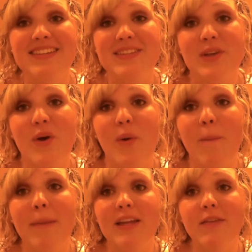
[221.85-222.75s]
So
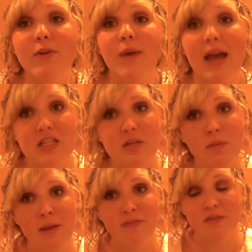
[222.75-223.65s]
many of you ask
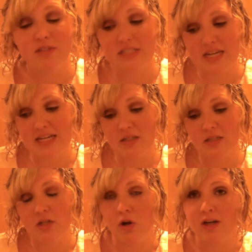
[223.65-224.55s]
what my favorite day
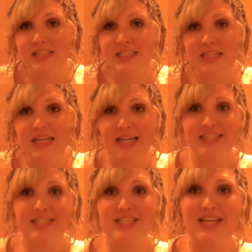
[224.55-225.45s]
is, and honestly,
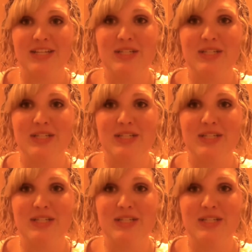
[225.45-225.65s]
it's